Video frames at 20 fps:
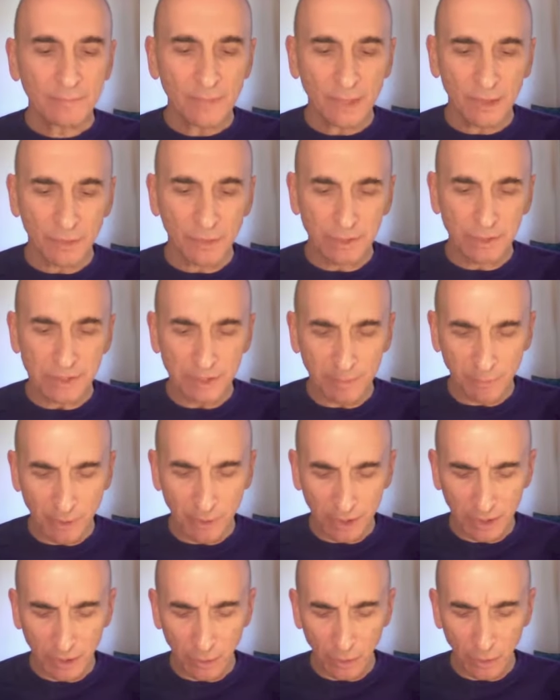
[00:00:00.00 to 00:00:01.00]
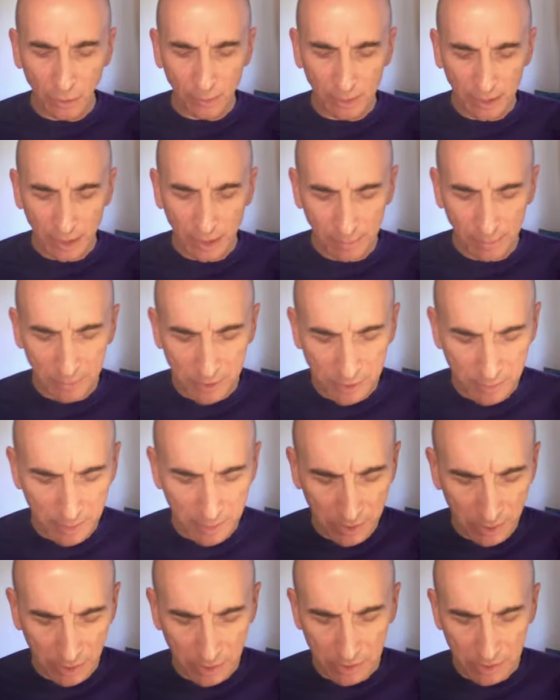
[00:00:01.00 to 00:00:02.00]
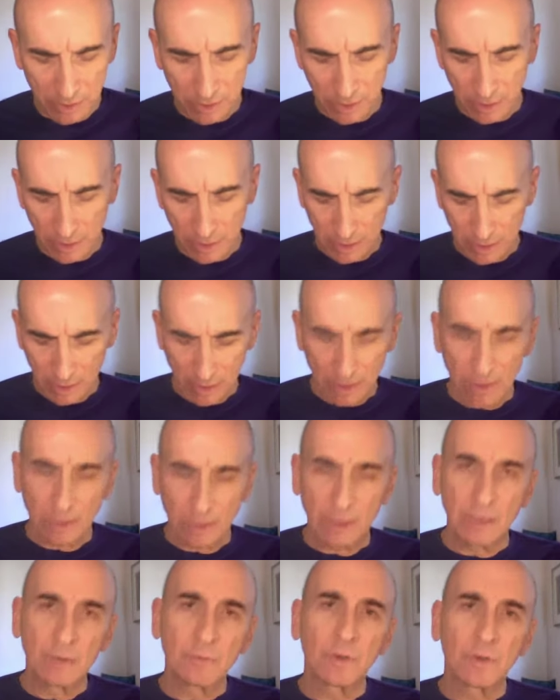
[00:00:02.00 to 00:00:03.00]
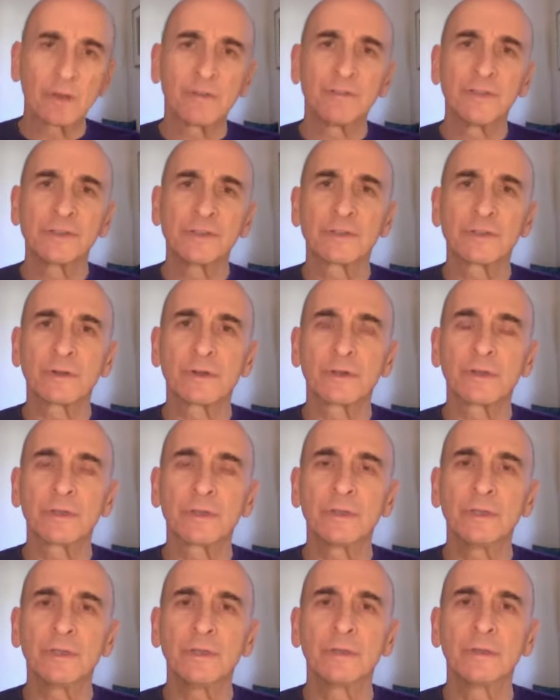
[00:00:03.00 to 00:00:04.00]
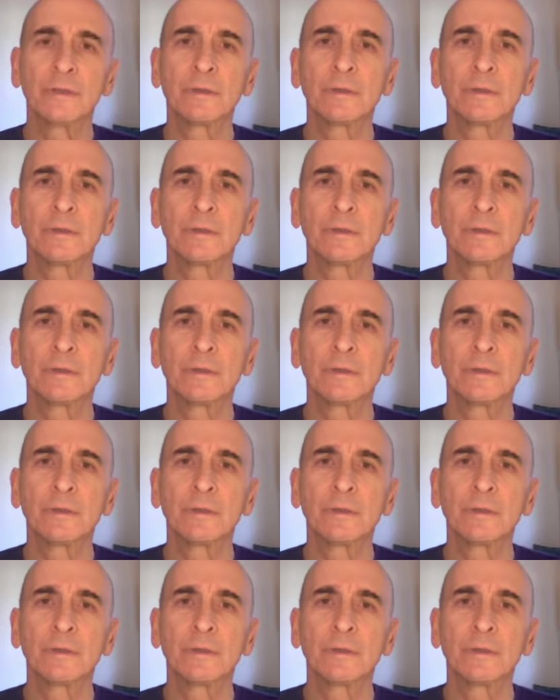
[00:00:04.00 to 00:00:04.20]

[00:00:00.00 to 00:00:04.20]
The reason I'm bringing Goleman up is because in one of his early